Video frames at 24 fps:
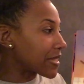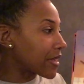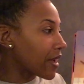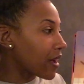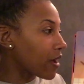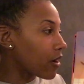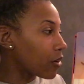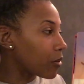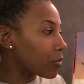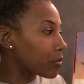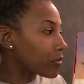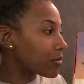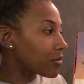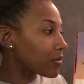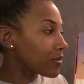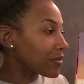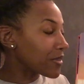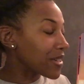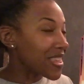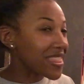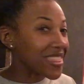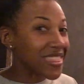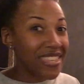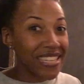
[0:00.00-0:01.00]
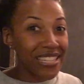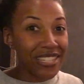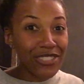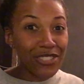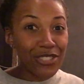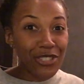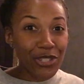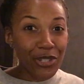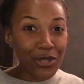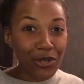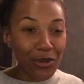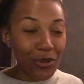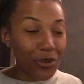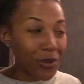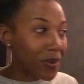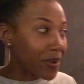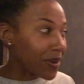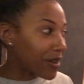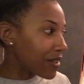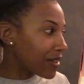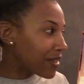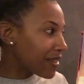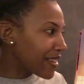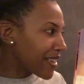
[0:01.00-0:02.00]
to help, then 2,
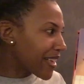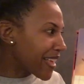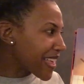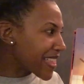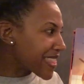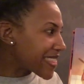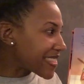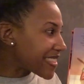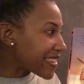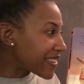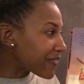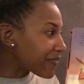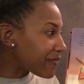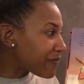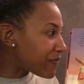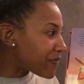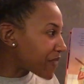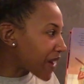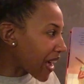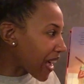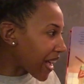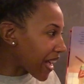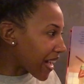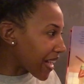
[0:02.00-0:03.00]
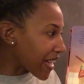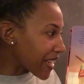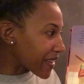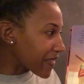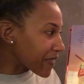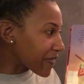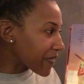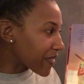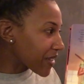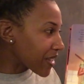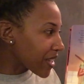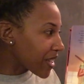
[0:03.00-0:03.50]
then 5.